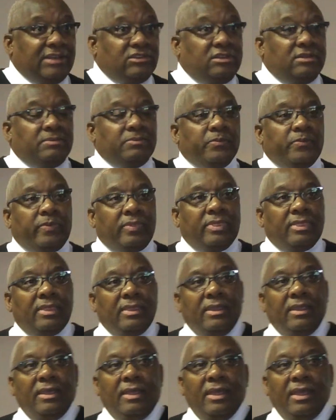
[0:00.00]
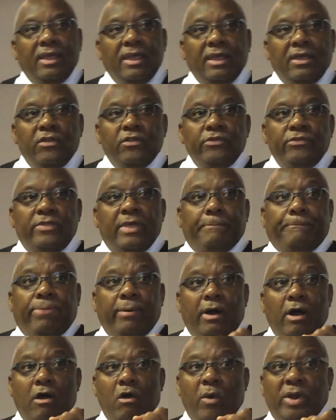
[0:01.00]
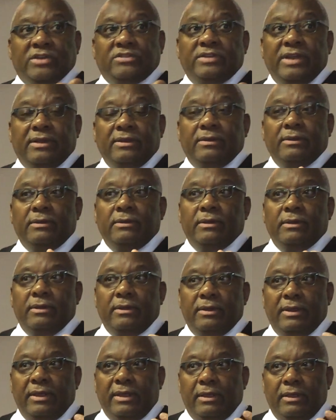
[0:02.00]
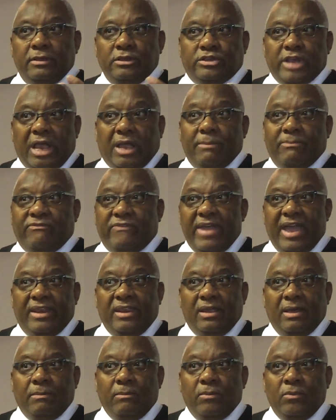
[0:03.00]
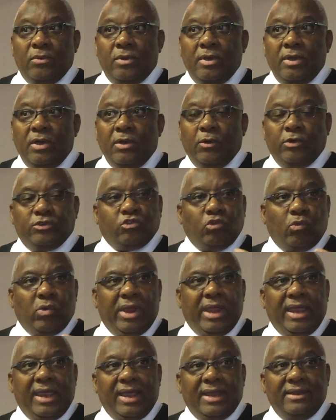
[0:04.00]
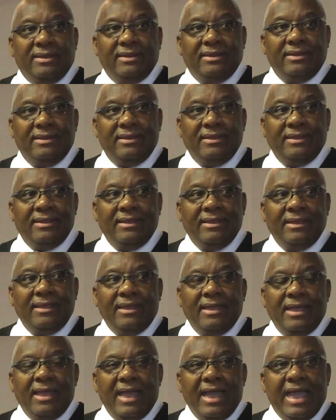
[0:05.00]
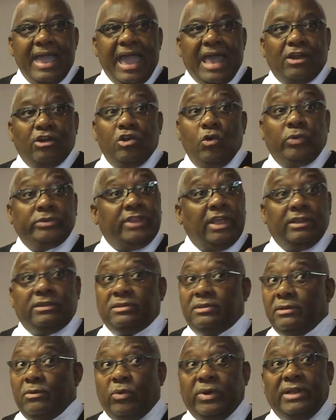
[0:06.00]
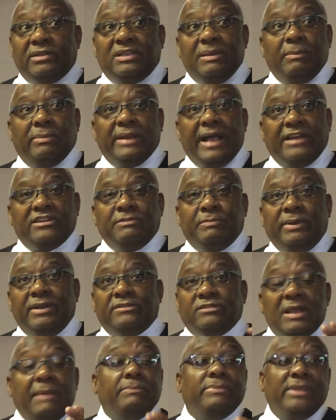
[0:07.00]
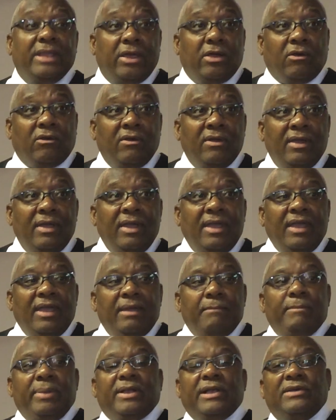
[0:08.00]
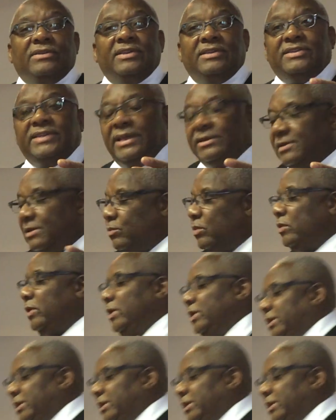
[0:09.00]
lesson. The porridge that Jacob fed him was red. And I don't know what it symbolizes, but it's something there. Because it says, we'll